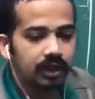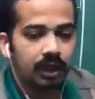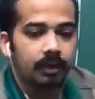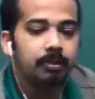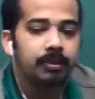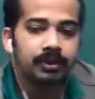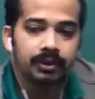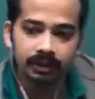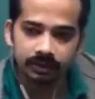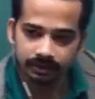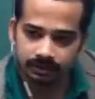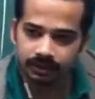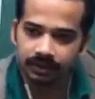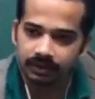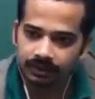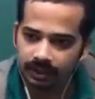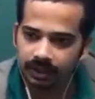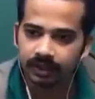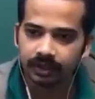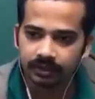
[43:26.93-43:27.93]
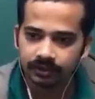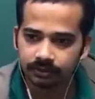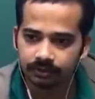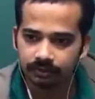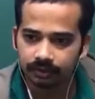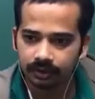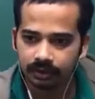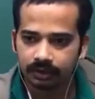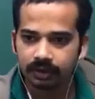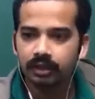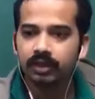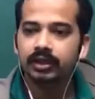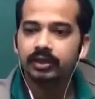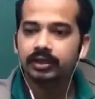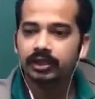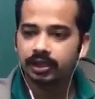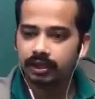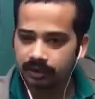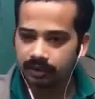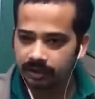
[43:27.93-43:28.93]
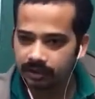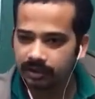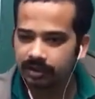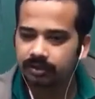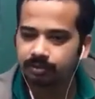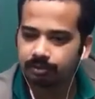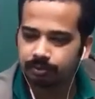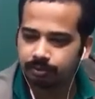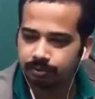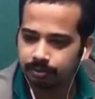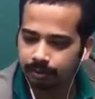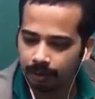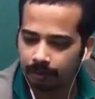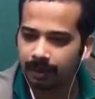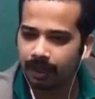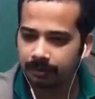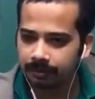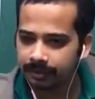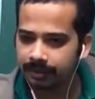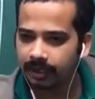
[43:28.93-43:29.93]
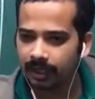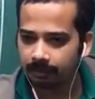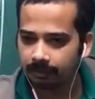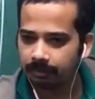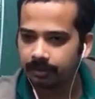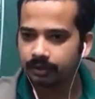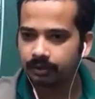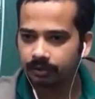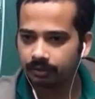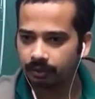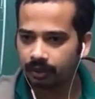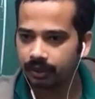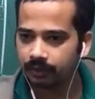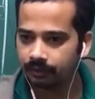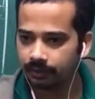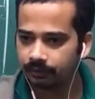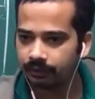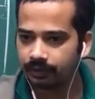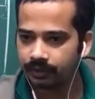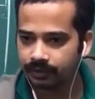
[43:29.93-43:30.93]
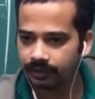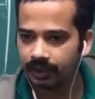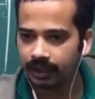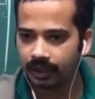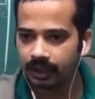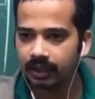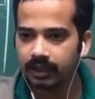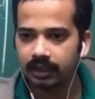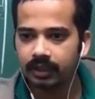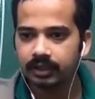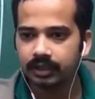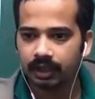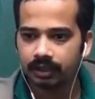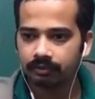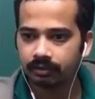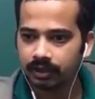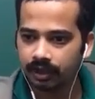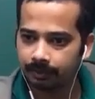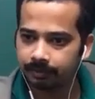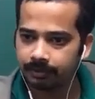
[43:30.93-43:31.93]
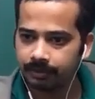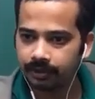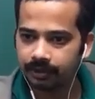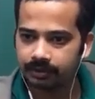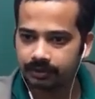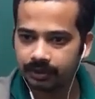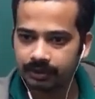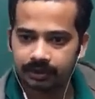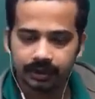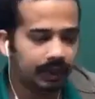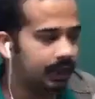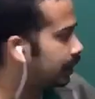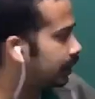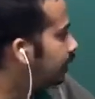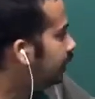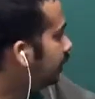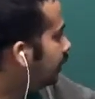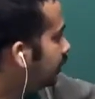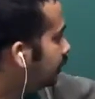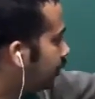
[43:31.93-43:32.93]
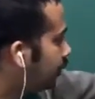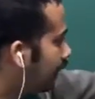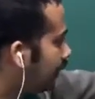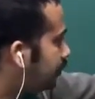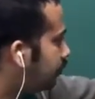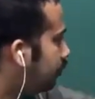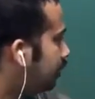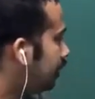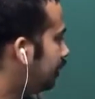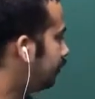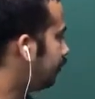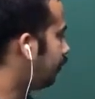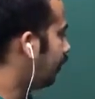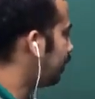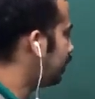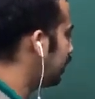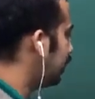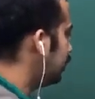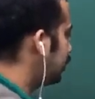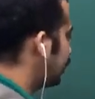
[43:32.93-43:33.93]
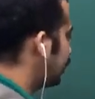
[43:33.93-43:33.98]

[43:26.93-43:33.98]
represents the state actually. This probability amplitude, whatever we say, that will represent the state. So actually, what I